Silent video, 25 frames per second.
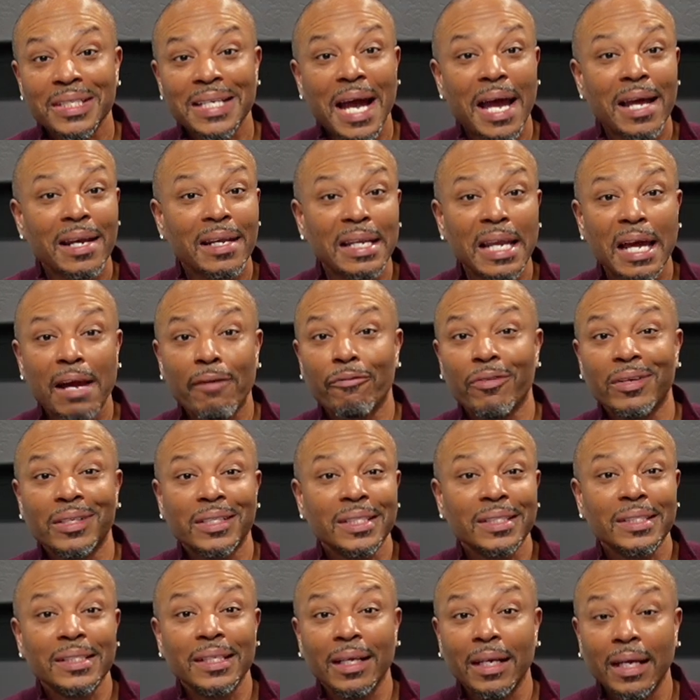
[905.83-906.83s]
got leverage
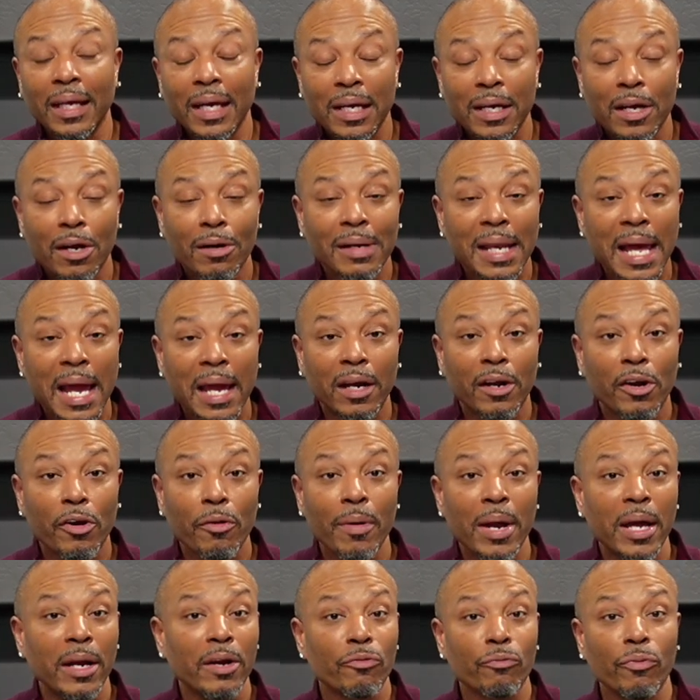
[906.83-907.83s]
sitting in her line of
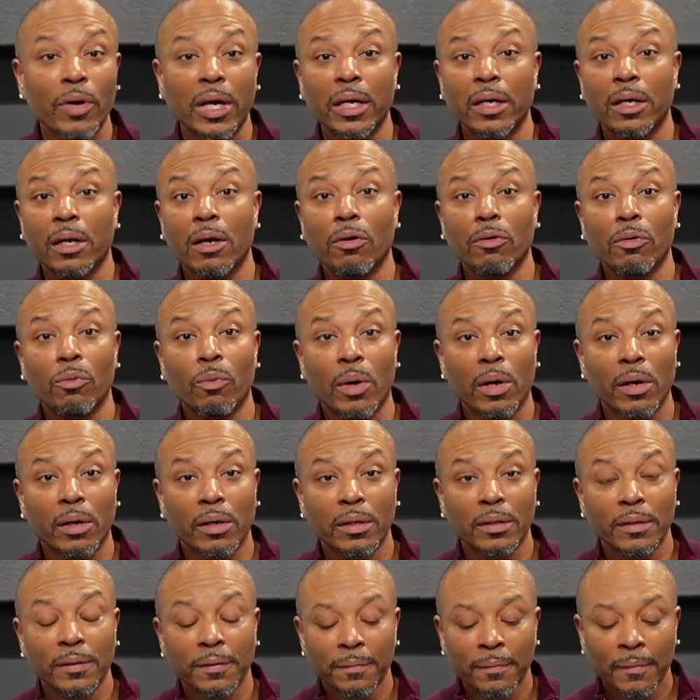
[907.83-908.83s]
credit ready to go to
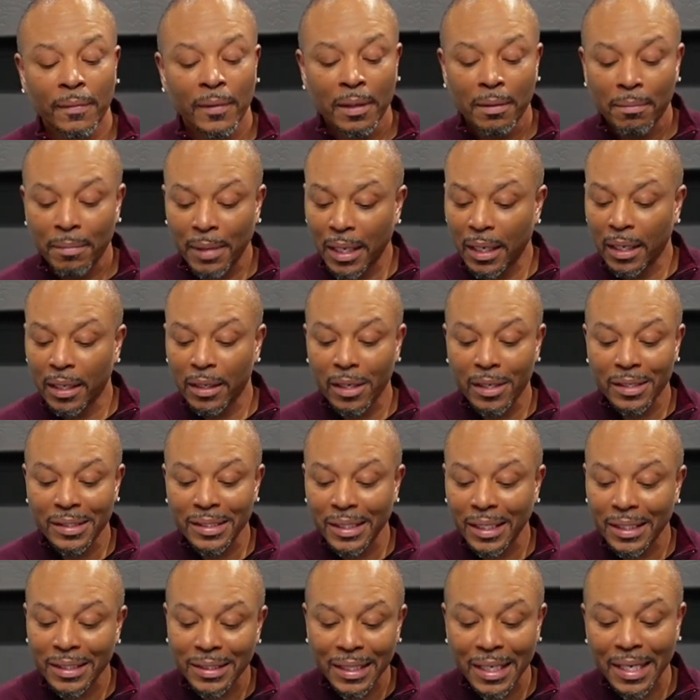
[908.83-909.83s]
work. Meaning there's
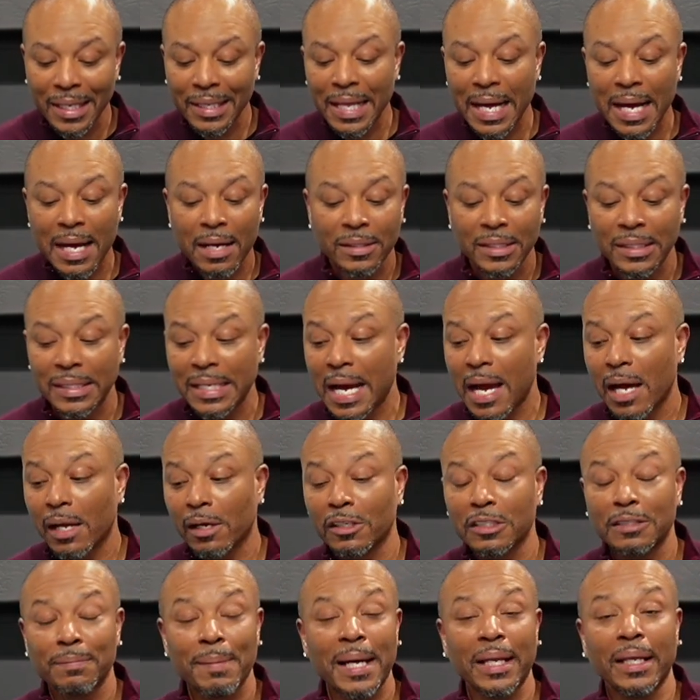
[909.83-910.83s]

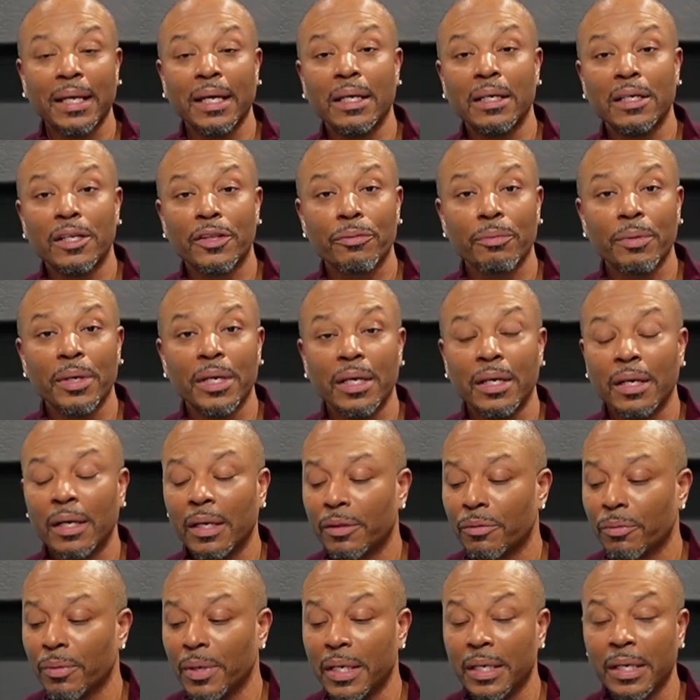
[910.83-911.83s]
$16,000 by the end of 3
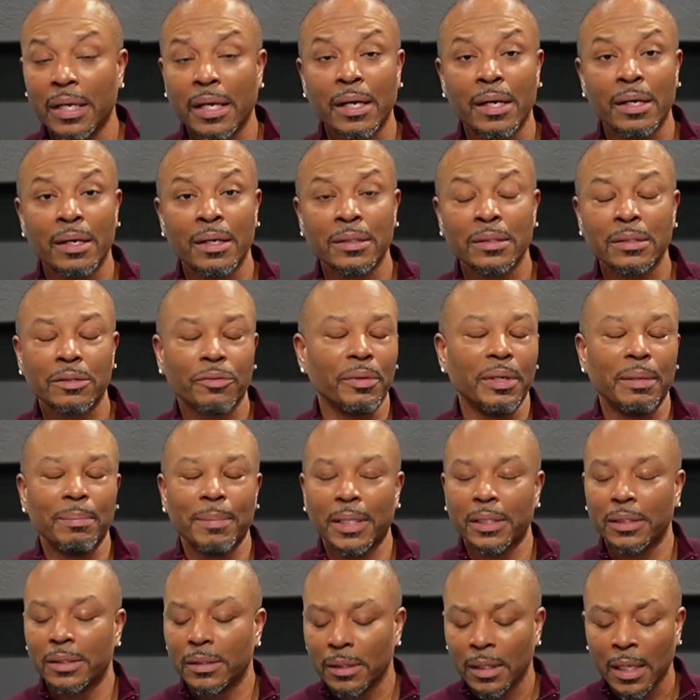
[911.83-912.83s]

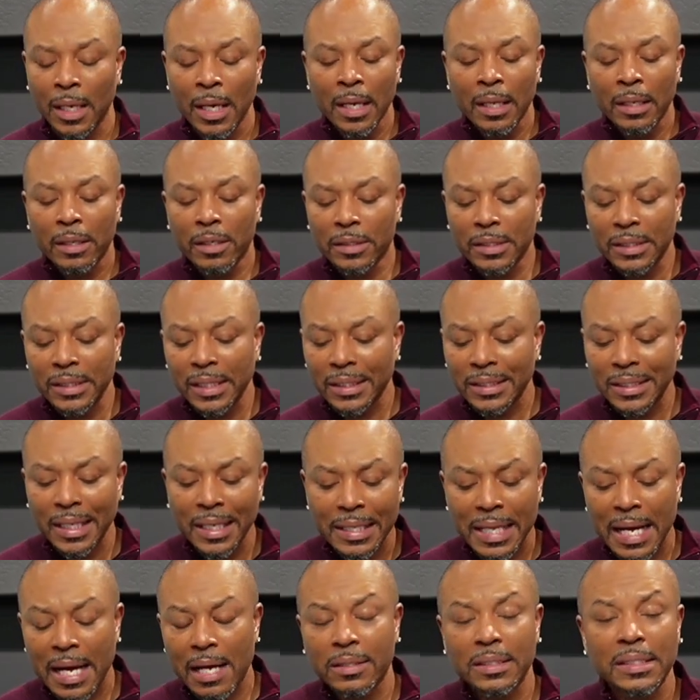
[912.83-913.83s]
months. There's
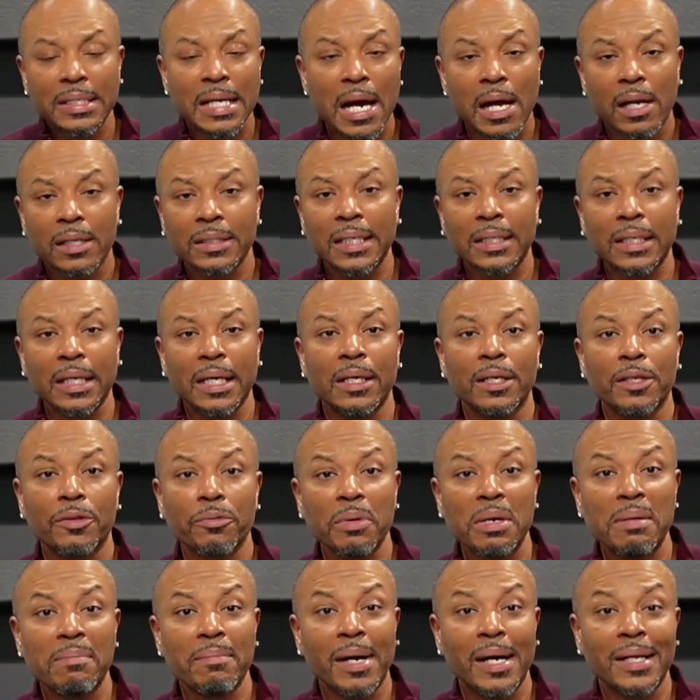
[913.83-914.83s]
$16,000 at the end of
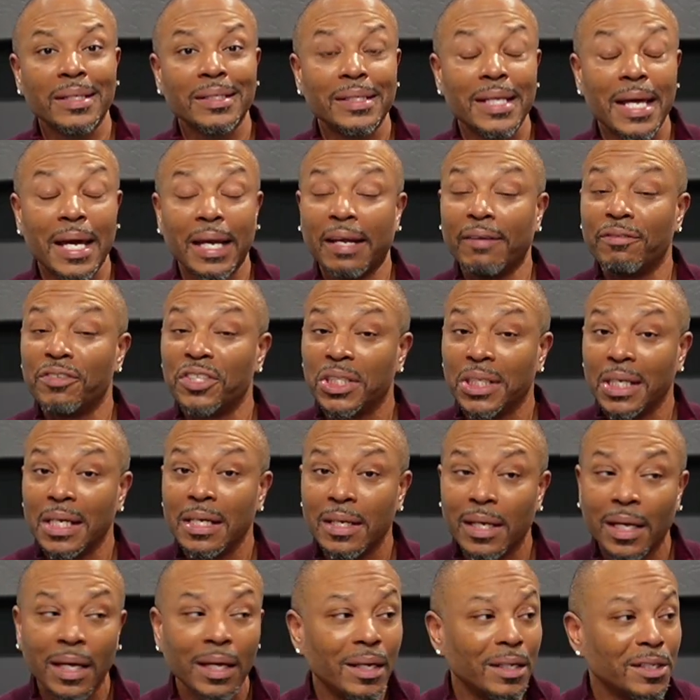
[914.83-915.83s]
3 months that if she
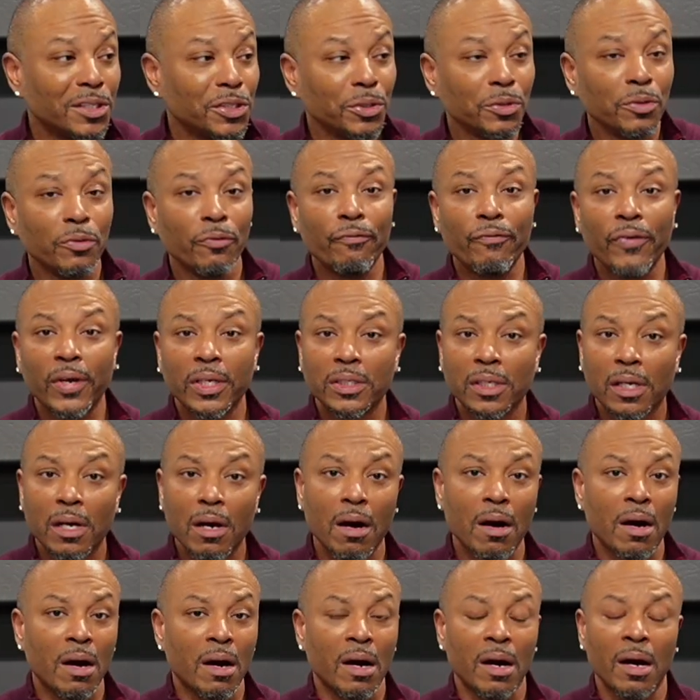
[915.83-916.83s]
needed to fix a
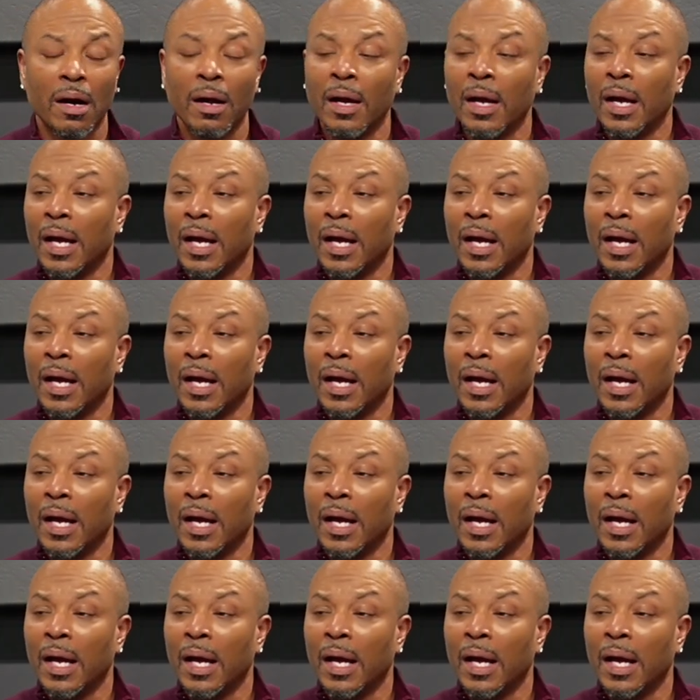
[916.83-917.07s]
car,